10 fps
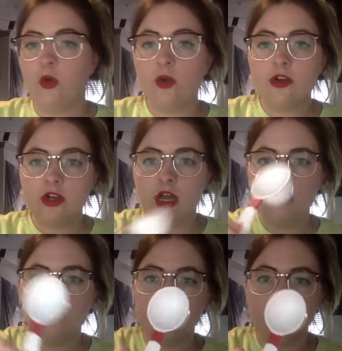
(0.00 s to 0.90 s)
1/4
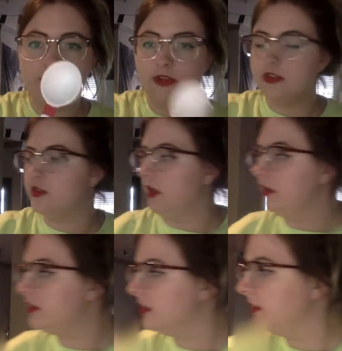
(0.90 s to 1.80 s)
cup of
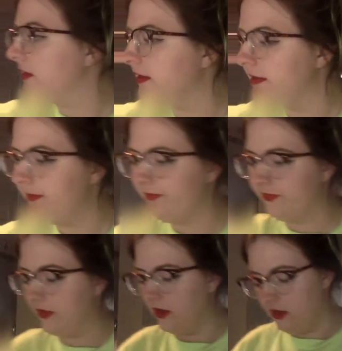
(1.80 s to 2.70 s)
salt.
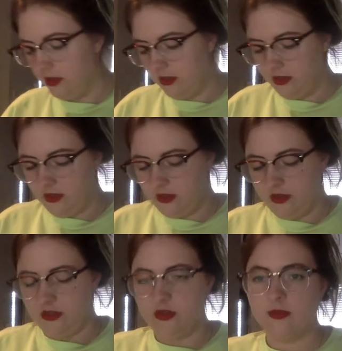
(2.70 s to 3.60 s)

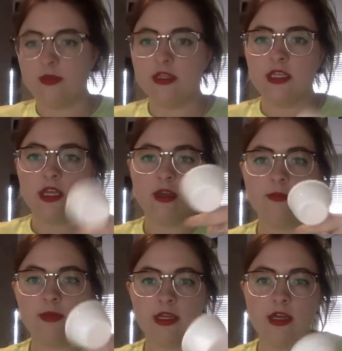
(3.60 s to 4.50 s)
So I'm going to take
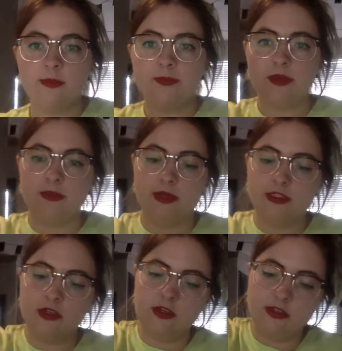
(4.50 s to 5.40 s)
my cup and my
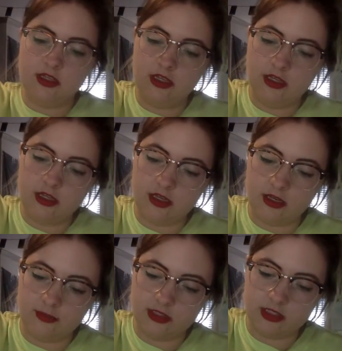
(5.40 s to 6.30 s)
salt, and
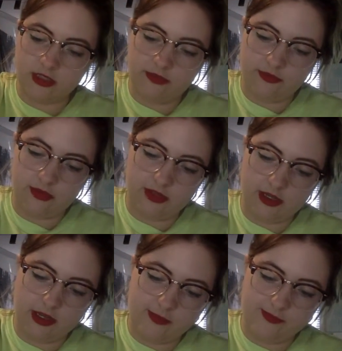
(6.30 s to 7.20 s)
I'm just going to fill
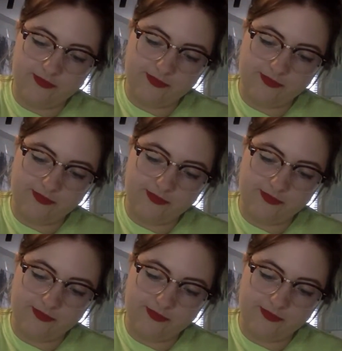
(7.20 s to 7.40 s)
that up.